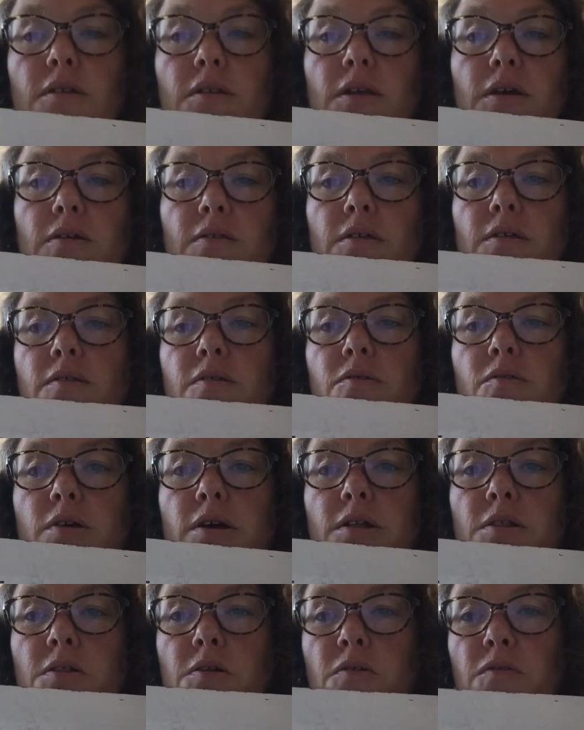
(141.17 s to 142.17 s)
now there's
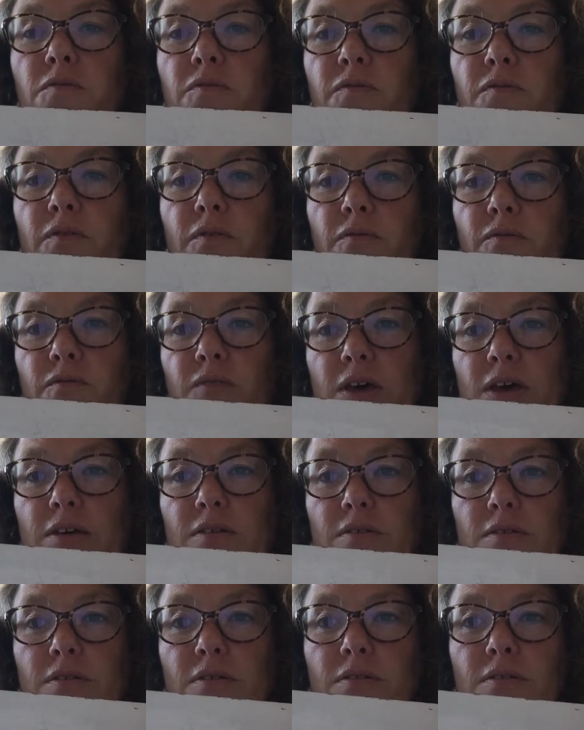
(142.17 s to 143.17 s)
quite a lot of
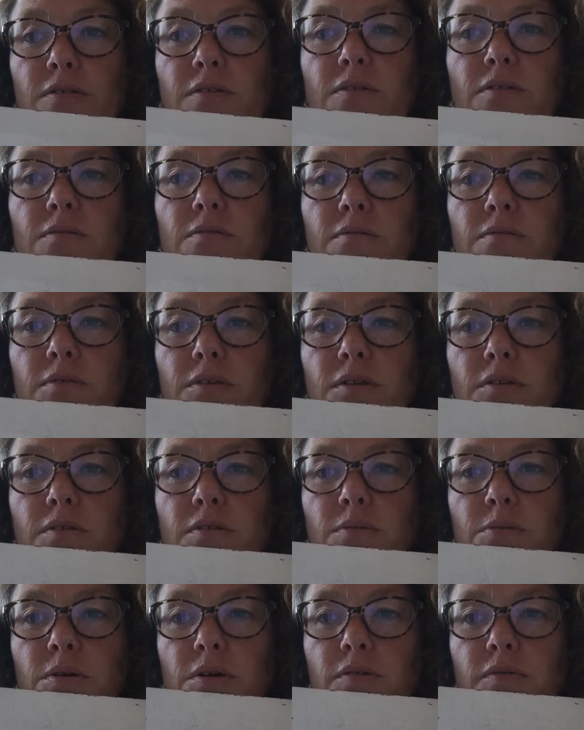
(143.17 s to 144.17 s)
factors in
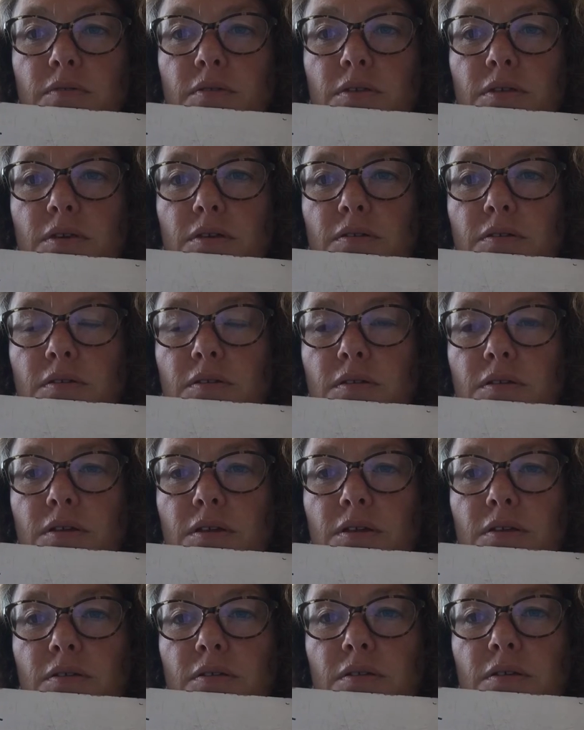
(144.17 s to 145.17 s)
12 and
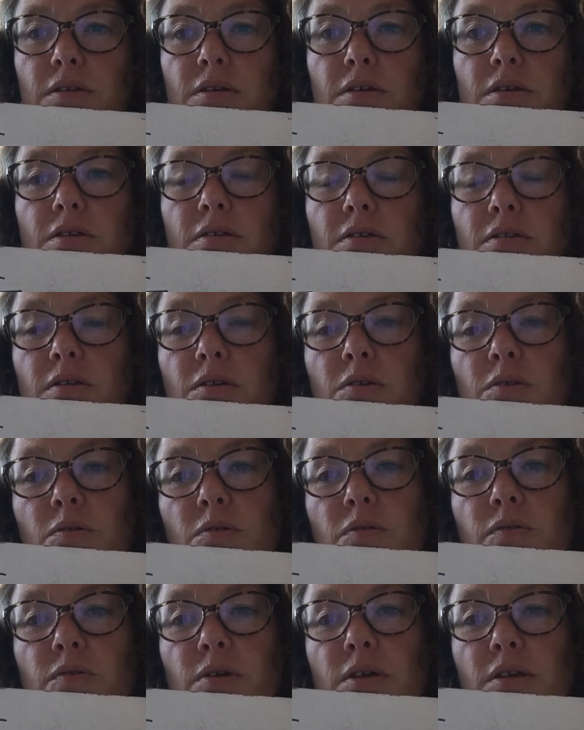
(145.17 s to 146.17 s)
36, so
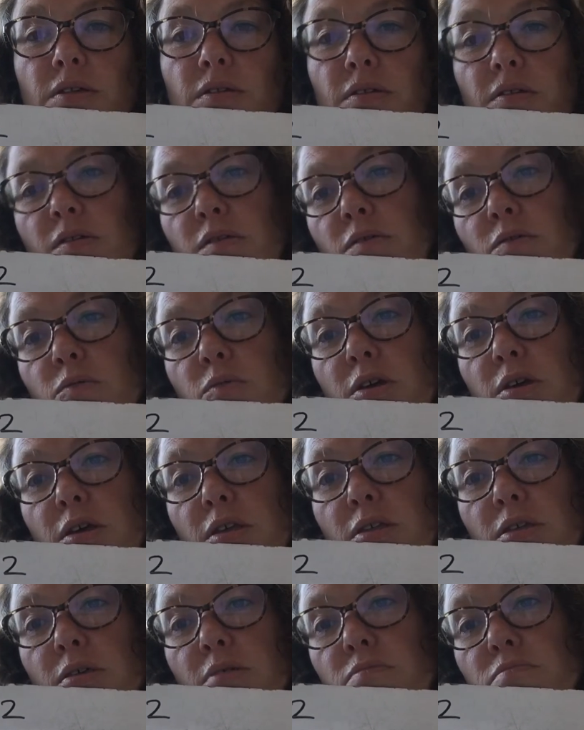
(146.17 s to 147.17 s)
if we start
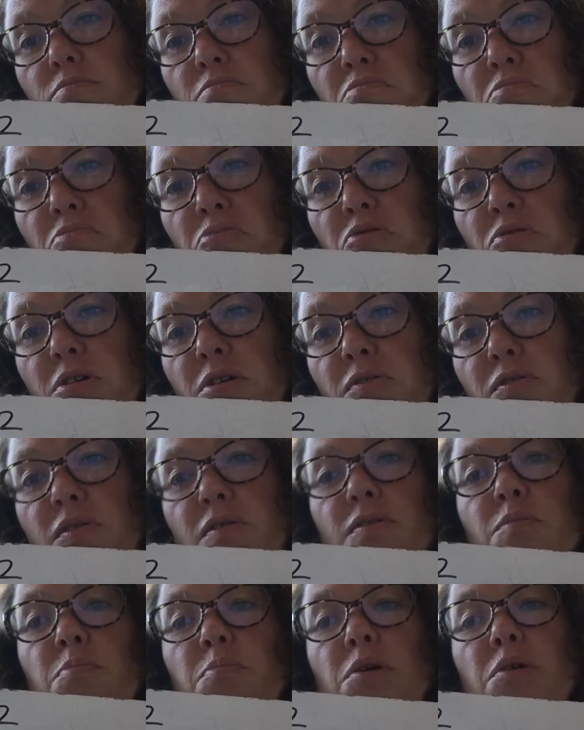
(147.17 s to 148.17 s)
with what goes
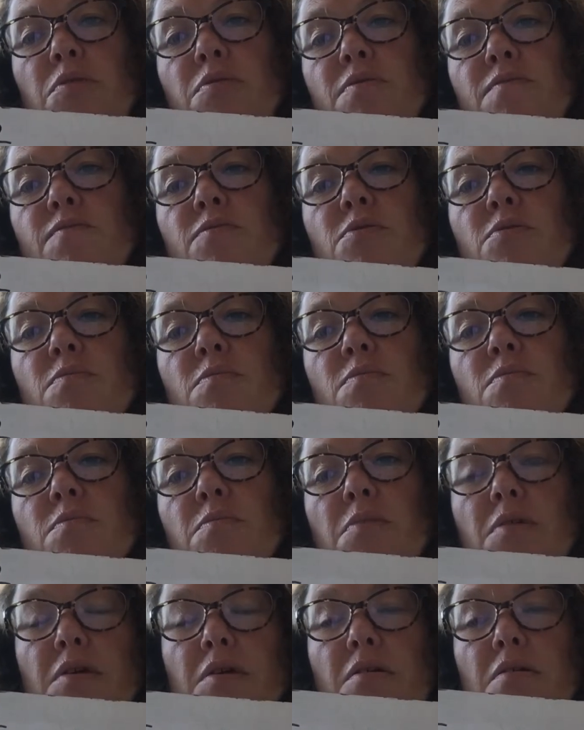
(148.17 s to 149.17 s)
into both of them,
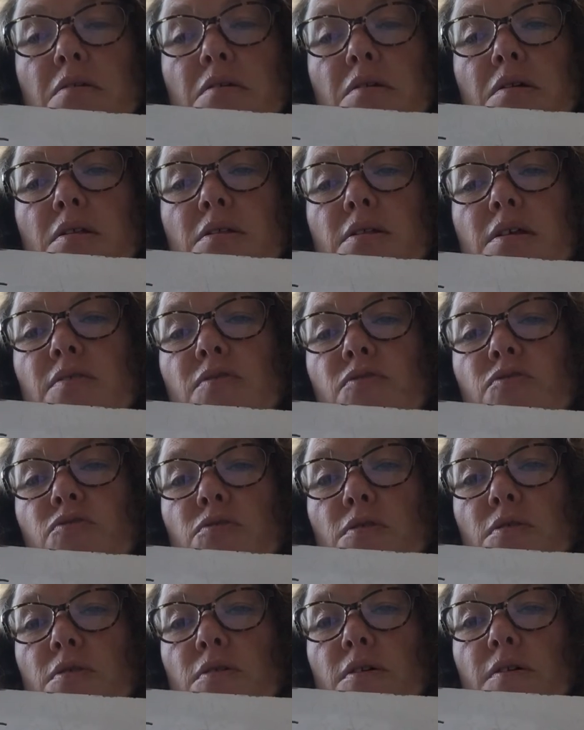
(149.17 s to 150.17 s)
let's
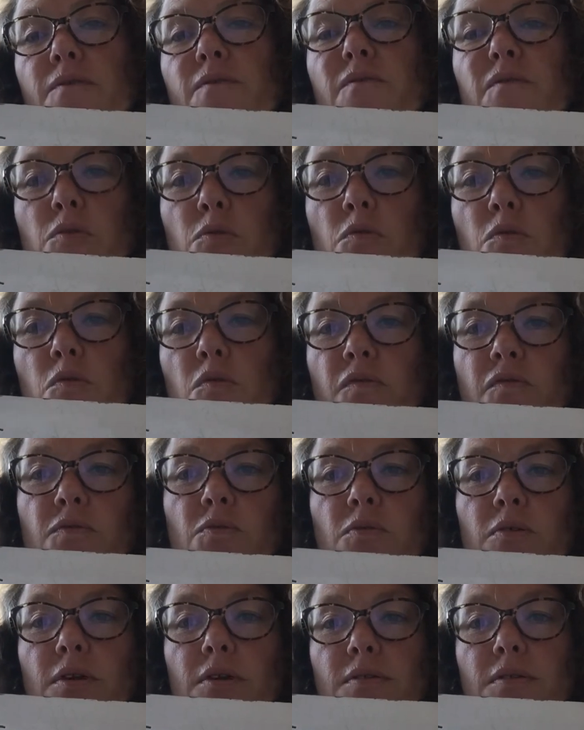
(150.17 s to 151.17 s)
try 4.
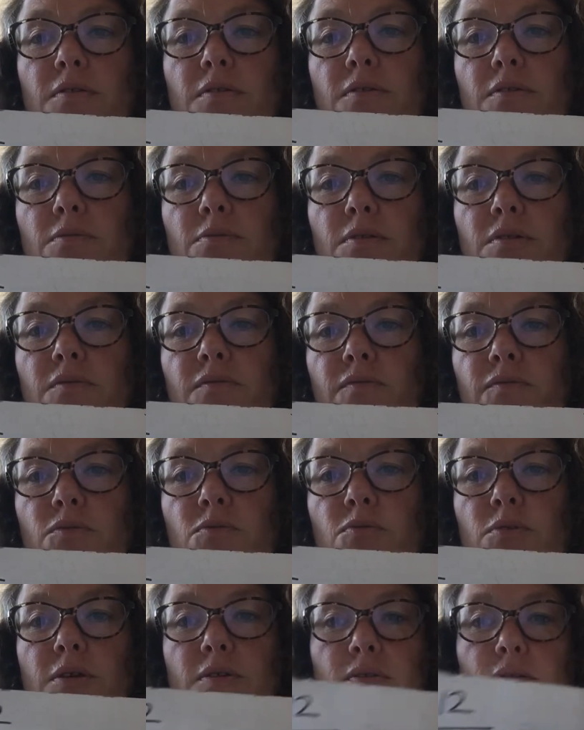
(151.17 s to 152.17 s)
4 goes into 12 and
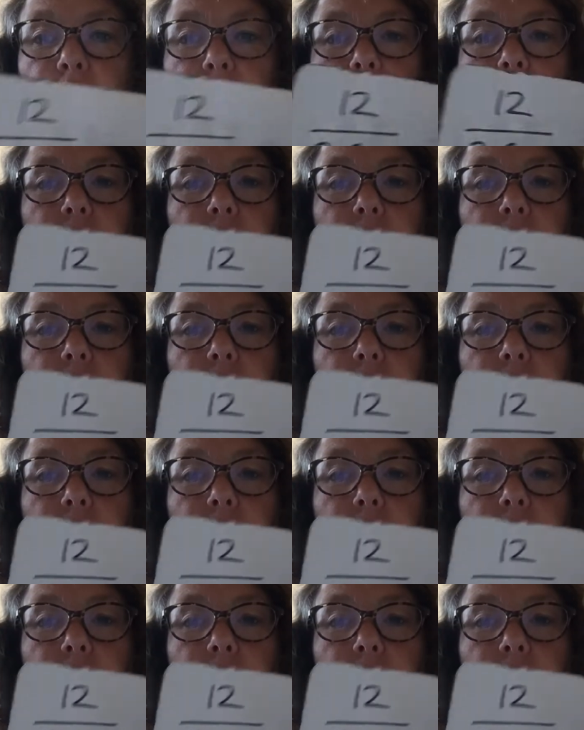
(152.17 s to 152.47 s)
4 goes into